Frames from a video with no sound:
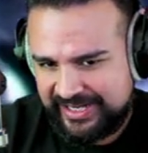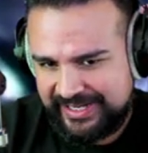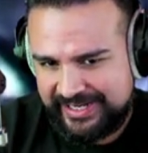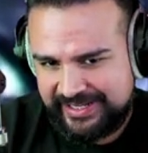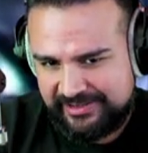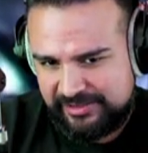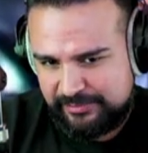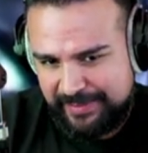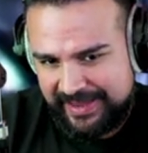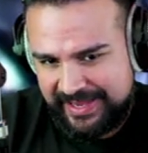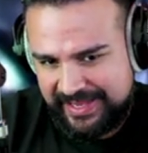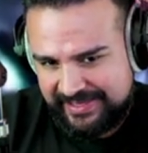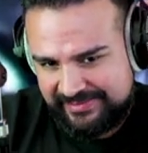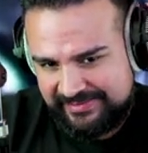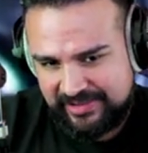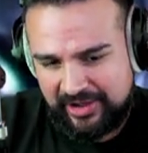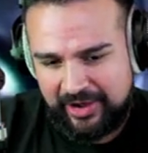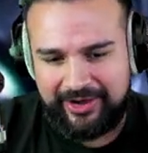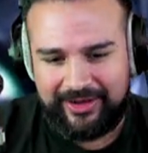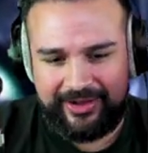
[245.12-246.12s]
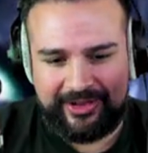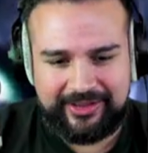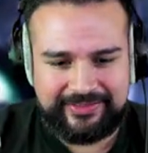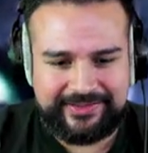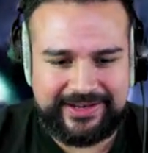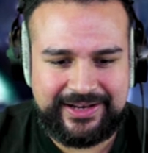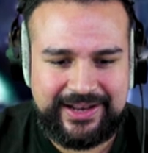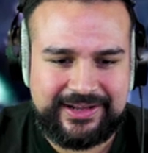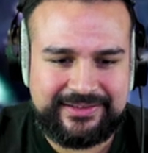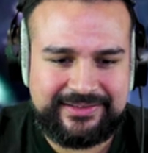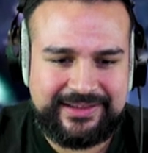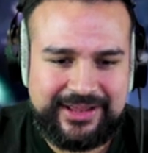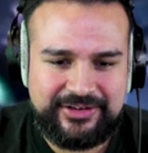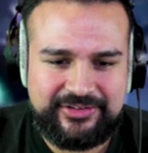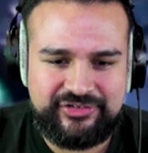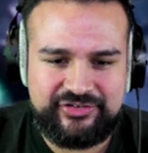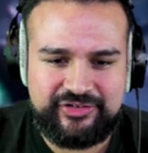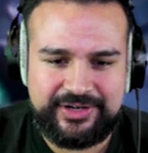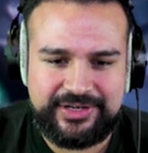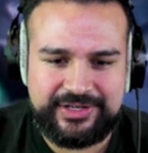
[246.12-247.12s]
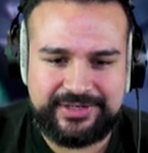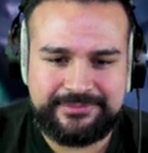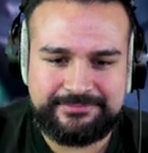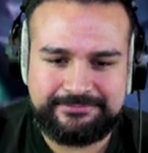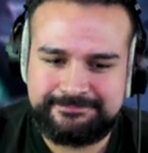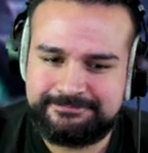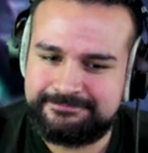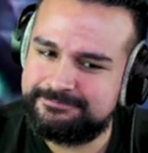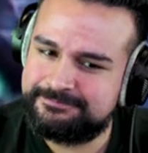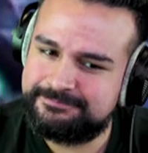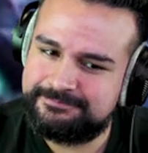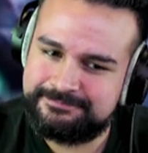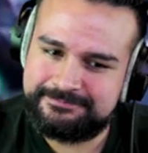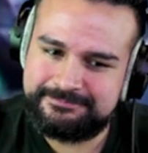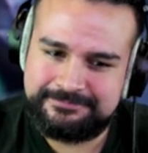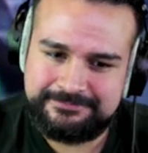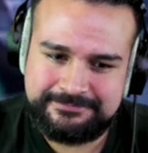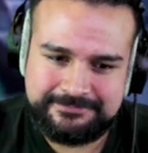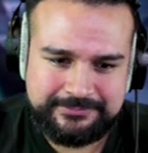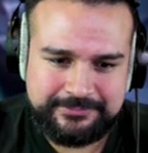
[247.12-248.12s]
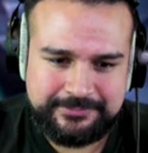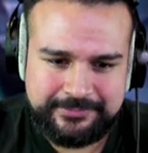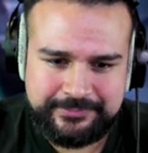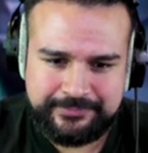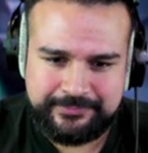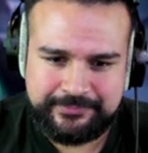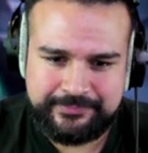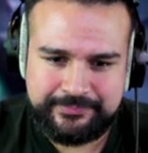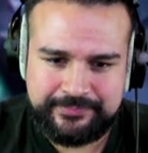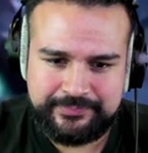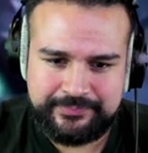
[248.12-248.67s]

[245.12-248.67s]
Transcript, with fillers: chilling in space? Ah, oh, they knocked down his drink. I'm